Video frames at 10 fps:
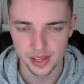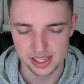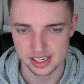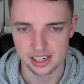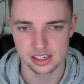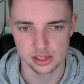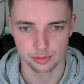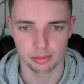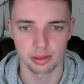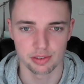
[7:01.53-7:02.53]
that sentence
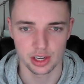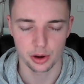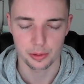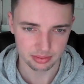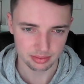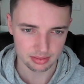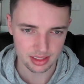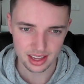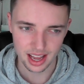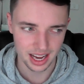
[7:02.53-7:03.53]
from the video.
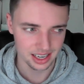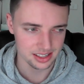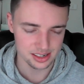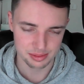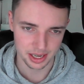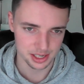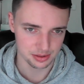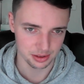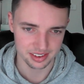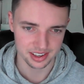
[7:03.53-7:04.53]
And it just makes
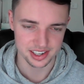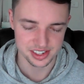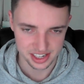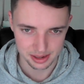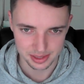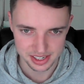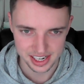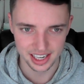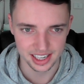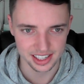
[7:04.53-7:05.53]
for a very seamless
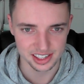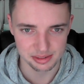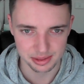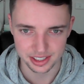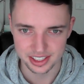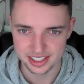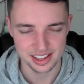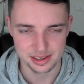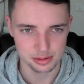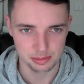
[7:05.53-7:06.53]
editing experience.
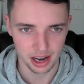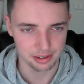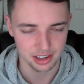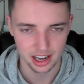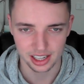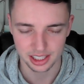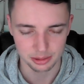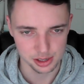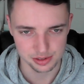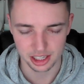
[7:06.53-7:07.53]
This is by far the
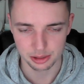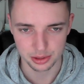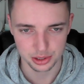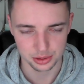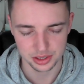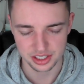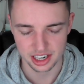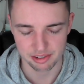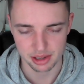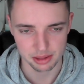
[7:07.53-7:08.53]
most valuable tool. It
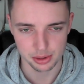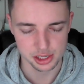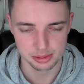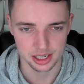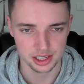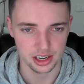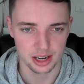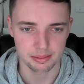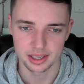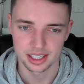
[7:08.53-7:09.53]
saved me the most amount of
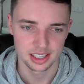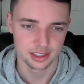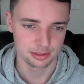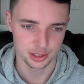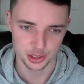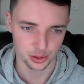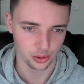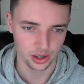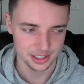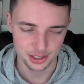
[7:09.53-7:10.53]
time, for
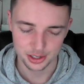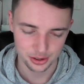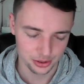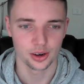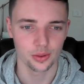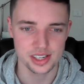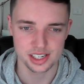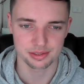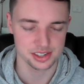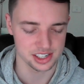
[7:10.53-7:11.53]
sure. You can do all this
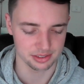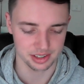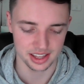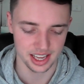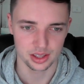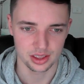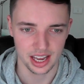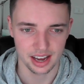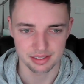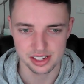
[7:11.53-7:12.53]
different stuff in there.
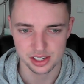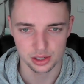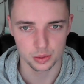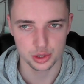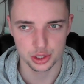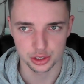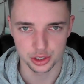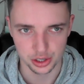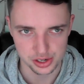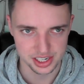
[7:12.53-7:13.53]
They have this thing called
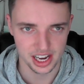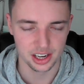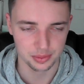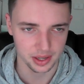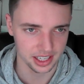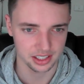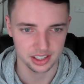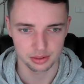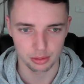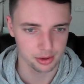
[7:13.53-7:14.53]
Studio Sound where
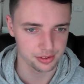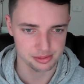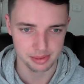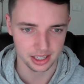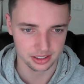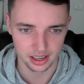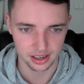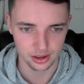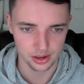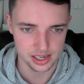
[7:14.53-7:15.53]
it removes
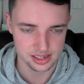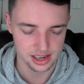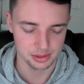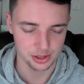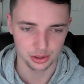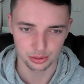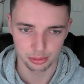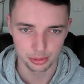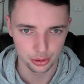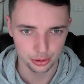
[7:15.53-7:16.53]
background noise. You can
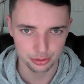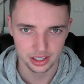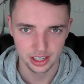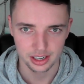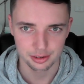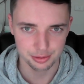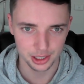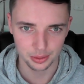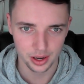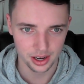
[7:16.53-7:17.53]
remove
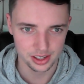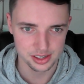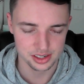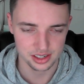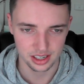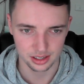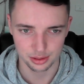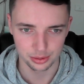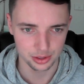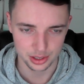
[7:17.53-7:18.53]
filler words
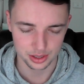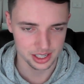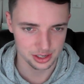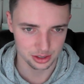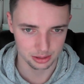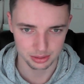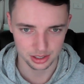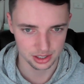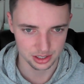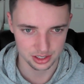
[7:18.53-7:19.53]
through the transcript, and
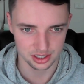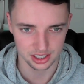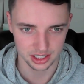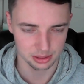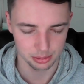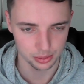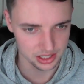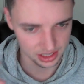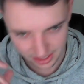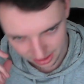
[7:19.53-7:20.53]
you can just select them all and
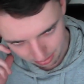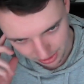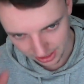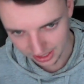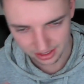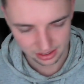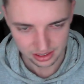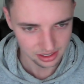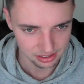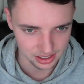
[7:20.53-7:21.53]
delete them in
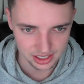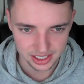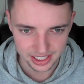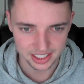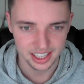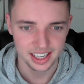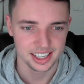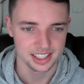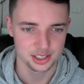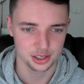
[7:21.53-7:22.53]
literally a click.
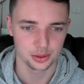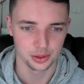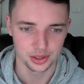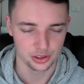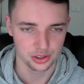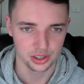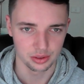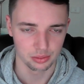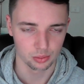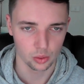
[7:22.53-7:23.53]
It's so good. You
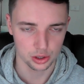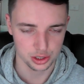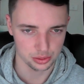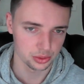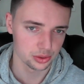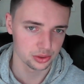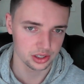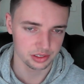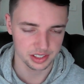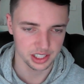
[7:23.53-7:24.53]
can watch through
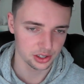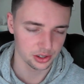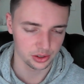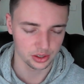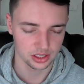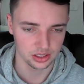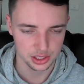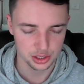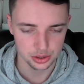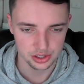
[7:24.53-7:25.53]
the video on
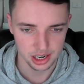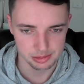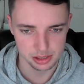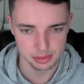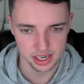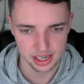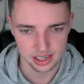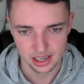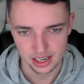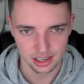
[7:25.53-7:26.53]
2x
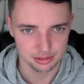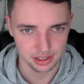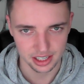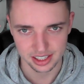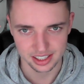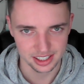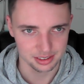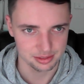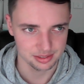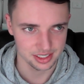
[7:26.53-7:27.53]
speed and find
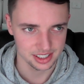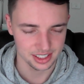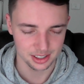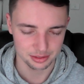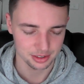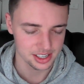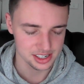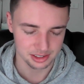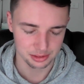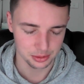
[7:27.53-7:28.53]
find
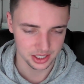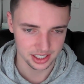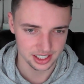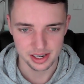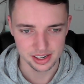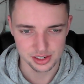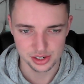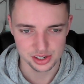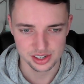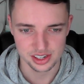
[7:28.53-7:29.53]
stuff quicker. It is
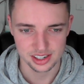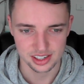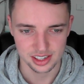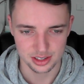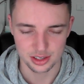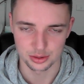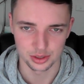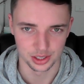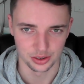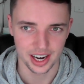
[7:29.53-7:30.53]
just, it's
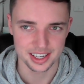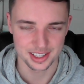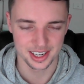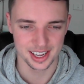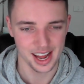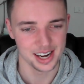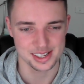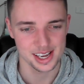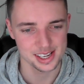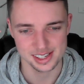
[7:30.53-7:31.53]
really great. And
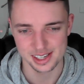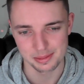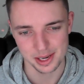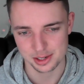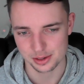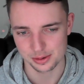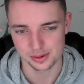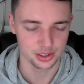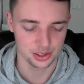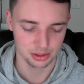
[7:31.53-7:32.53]
it's easily the best
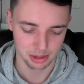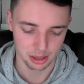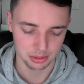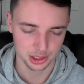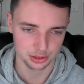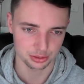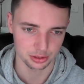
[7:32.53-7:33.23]
tool. You can publish to